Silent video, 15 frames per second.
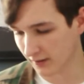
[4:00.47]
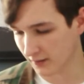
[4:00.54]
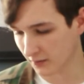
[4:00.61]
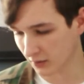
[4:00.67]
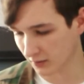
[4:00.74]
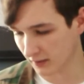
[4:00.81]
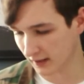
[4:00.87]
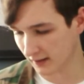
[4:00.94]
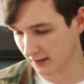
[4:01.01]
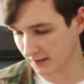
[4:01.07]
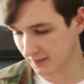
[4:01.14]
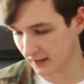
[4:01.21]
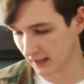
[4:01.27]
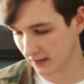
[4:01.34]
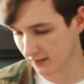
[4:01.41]
in the older models,
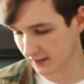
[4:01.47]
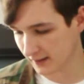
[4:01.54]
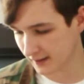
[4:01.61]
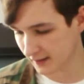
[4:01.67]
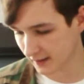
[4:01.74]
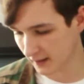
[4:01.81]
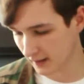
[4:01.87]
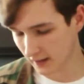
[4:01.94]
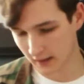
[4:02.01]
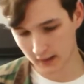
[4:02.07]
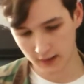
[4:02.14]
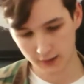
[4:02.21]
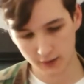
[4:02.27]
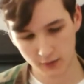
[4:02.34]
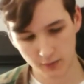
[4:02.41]
but now it's
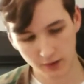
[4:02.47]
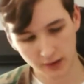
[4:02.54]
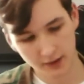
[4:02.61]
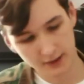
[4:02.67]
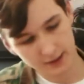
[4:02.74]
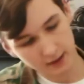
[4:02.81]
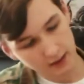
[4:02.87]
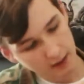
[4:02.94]
2 parts,